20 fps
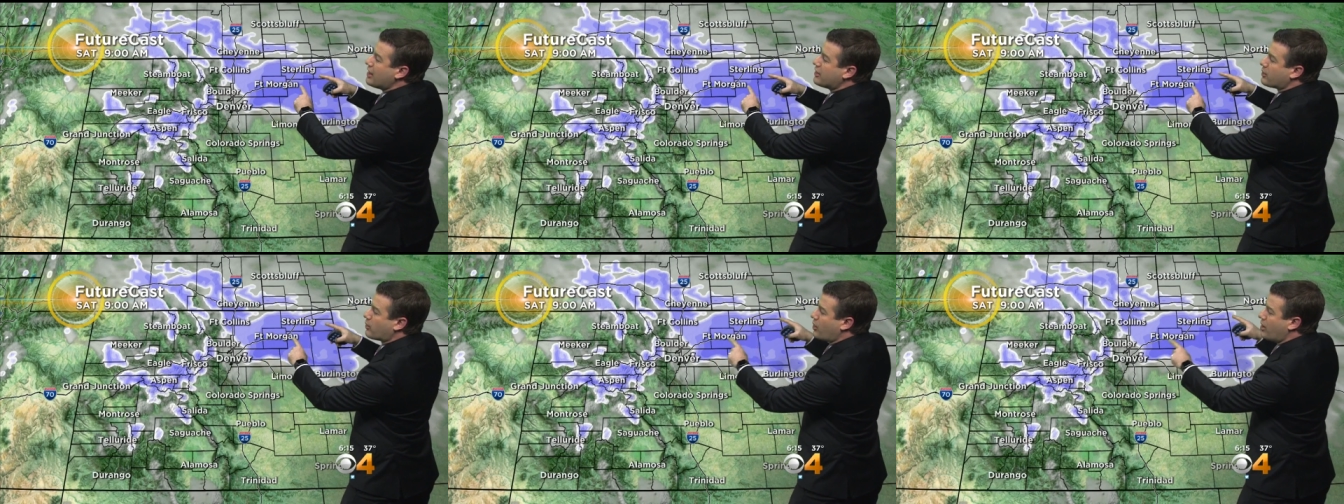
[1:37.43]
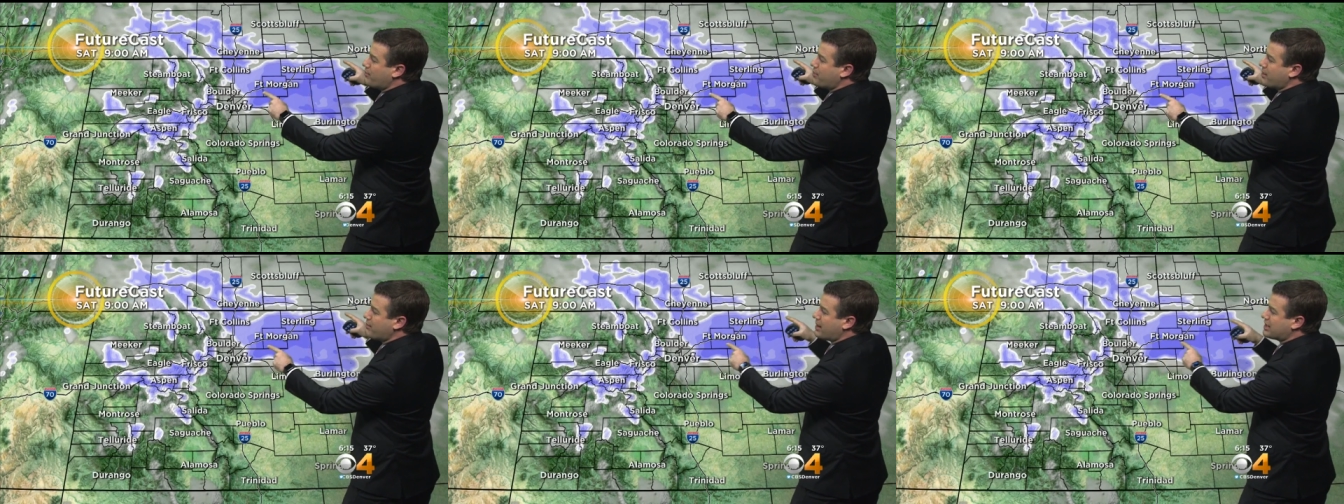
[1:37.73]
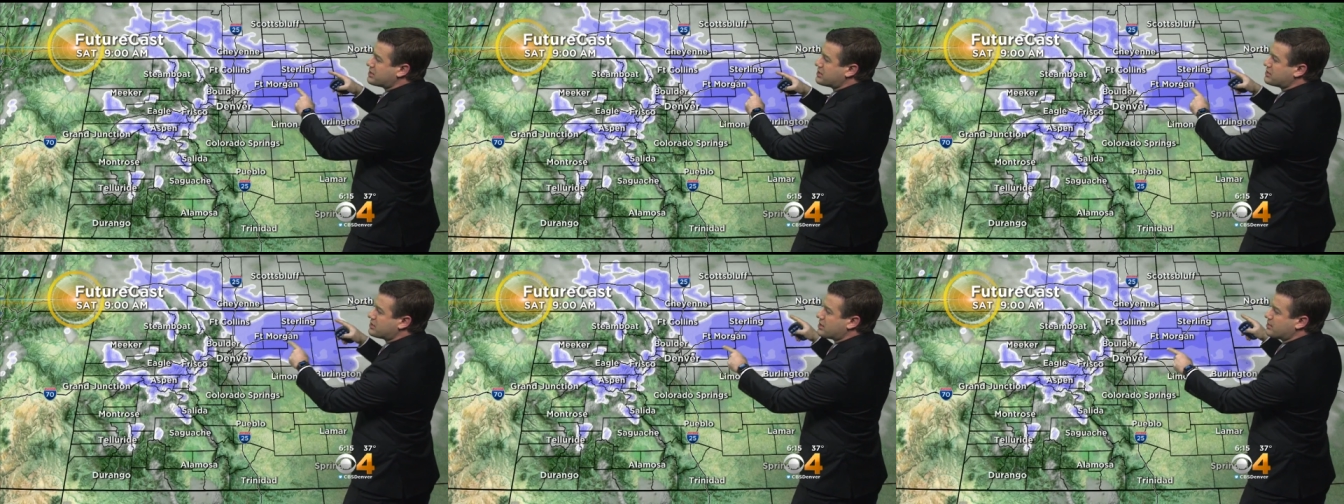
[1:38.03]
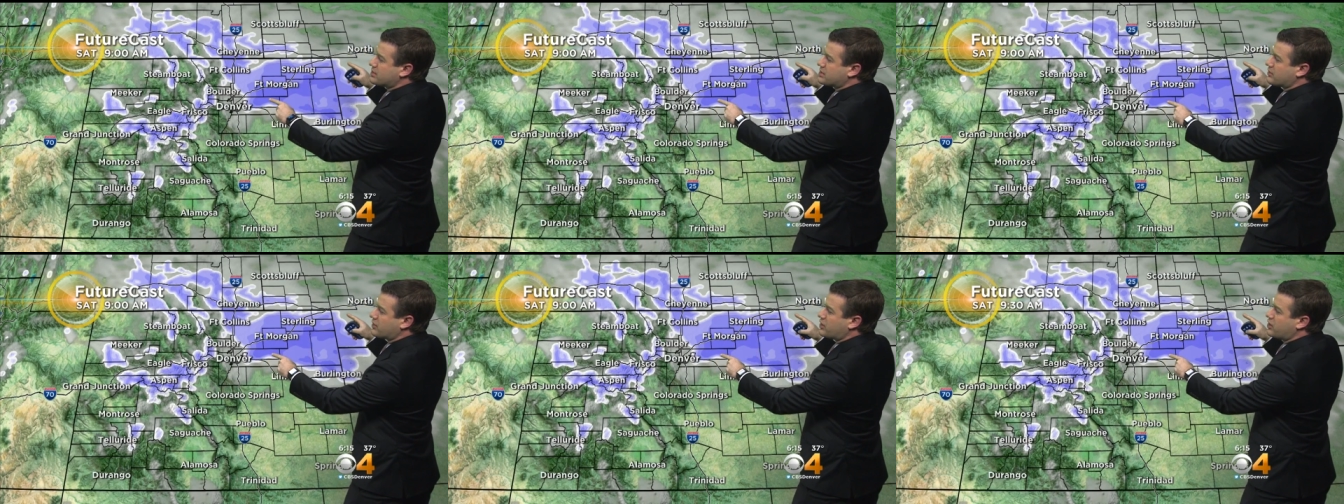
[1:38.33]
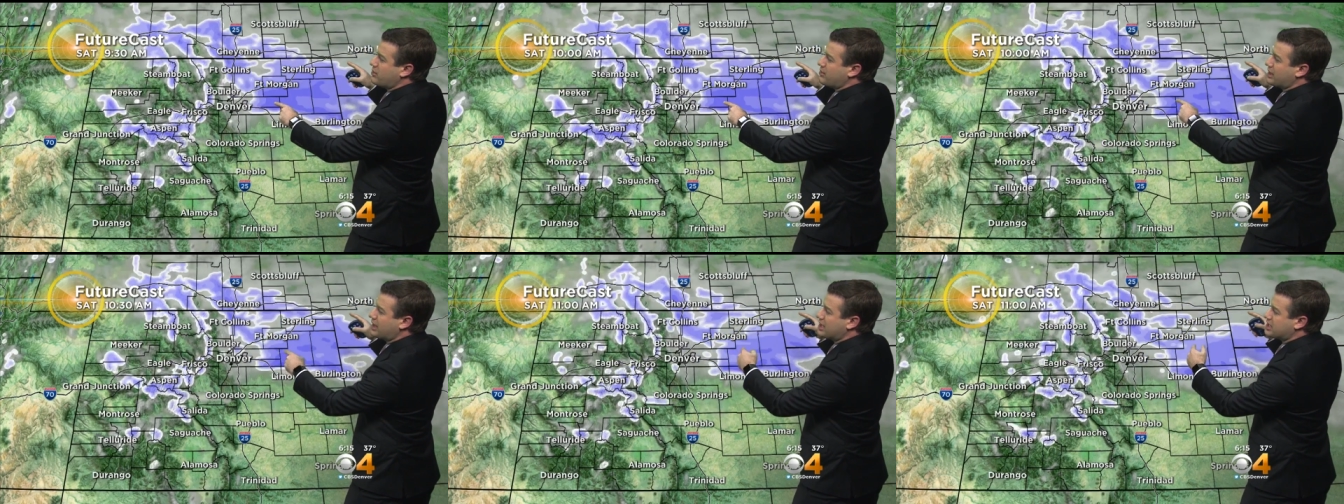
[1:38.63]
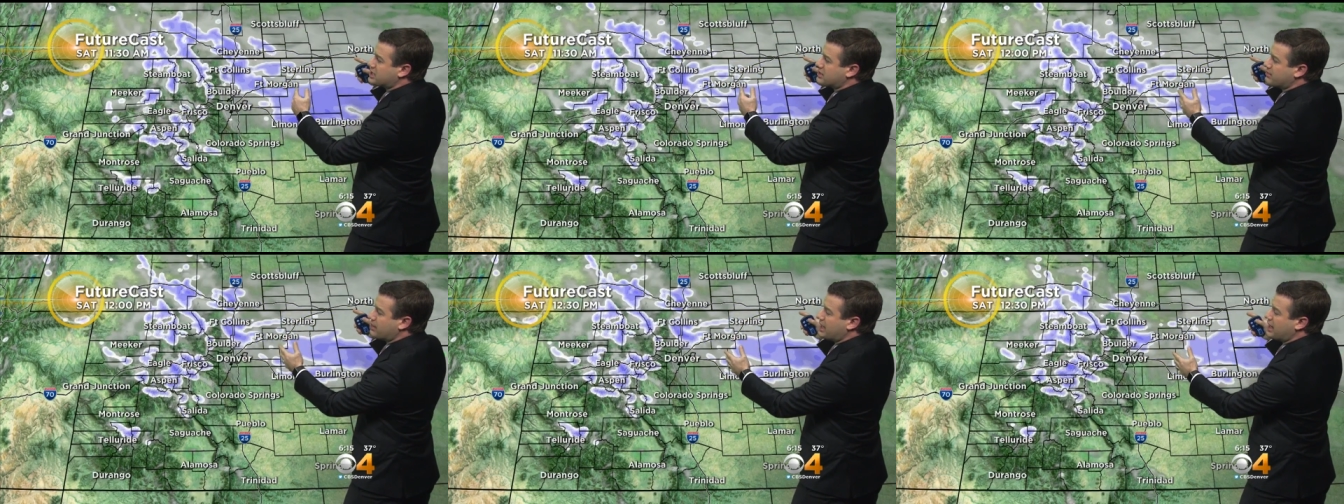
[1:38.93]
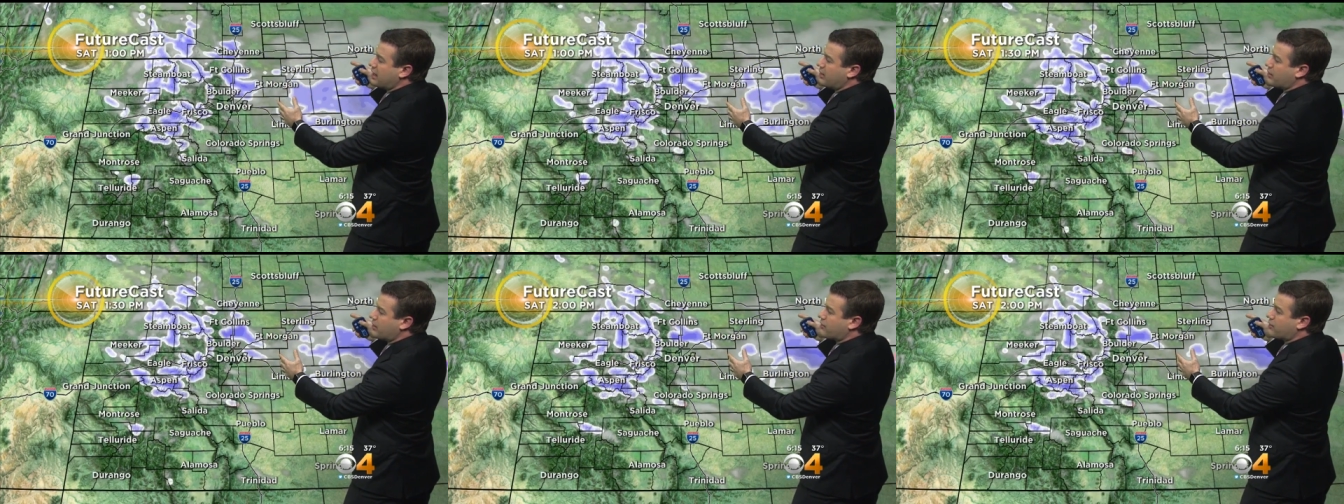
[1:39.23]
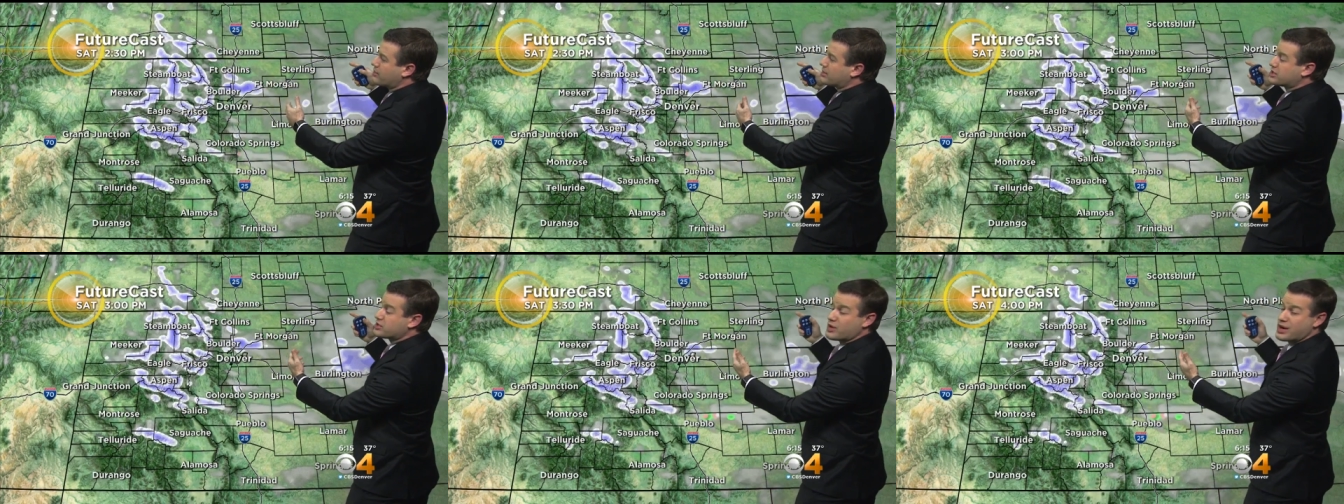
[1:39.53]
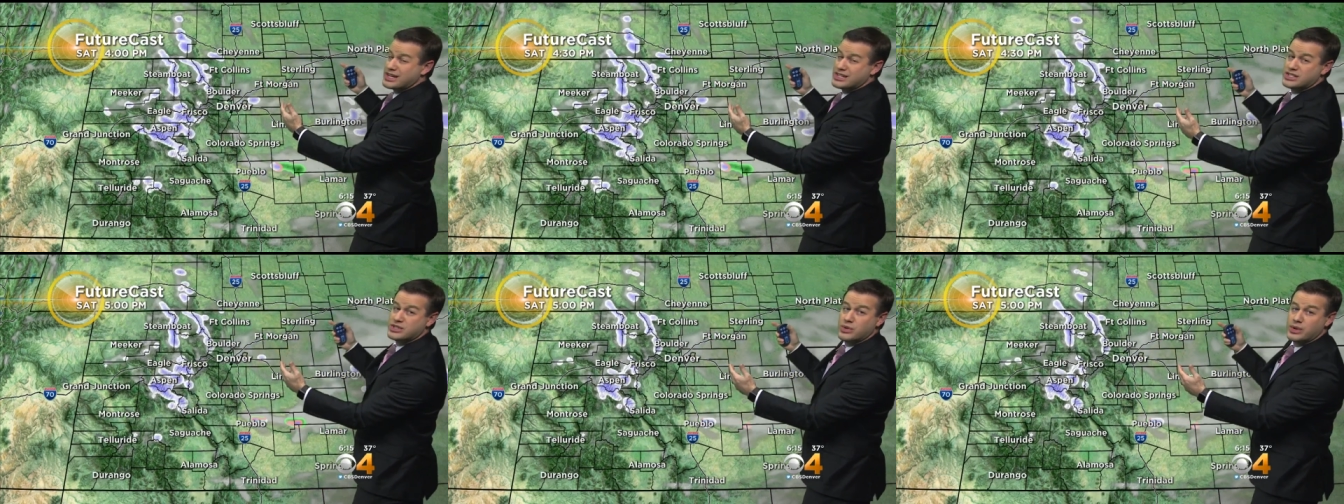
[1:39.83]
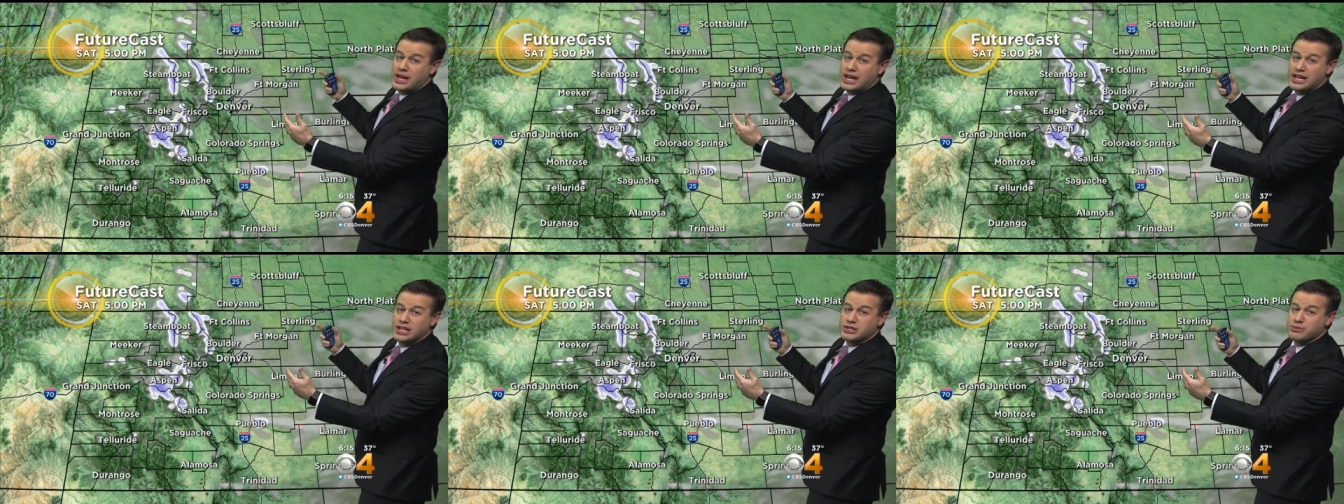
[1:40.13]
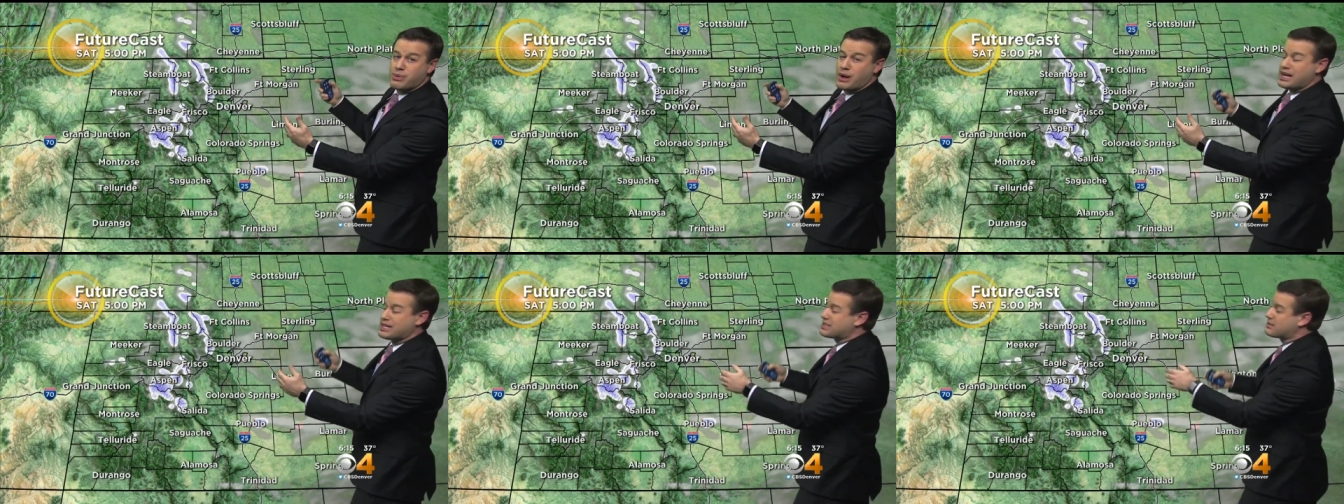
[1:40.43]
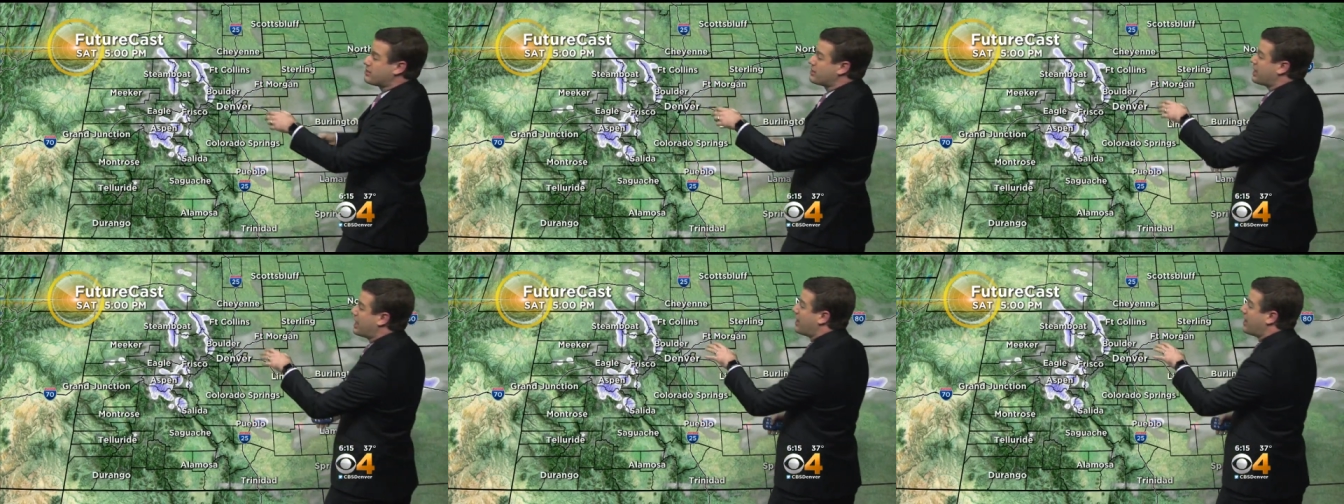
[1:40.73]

There won't be much in terms of accumulation, but anywhere from a trace to an inch possible